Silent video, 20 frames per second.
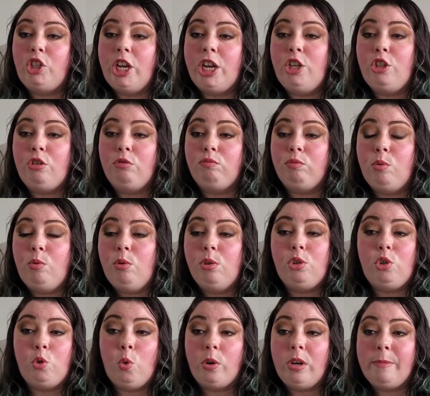to change the
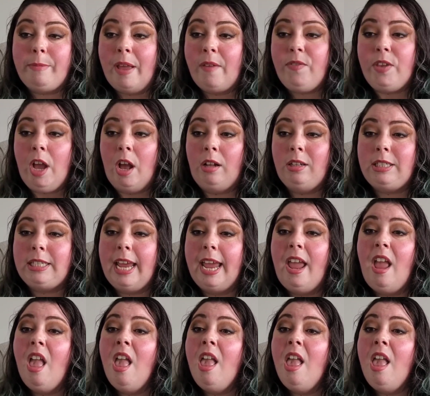rules, nor did my fiance.